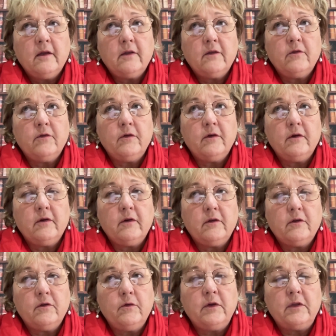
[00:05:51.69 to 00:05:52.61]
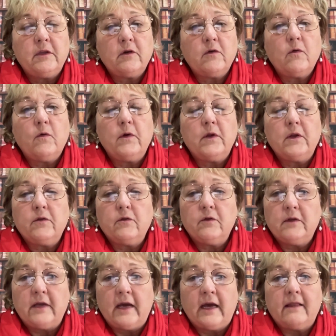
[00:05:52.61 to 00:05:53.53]
do it according to
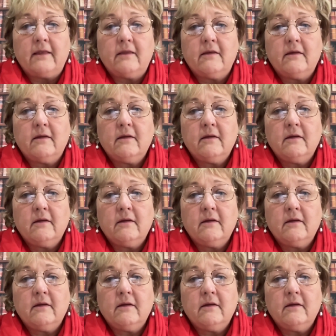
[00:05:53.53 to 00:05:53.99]
that,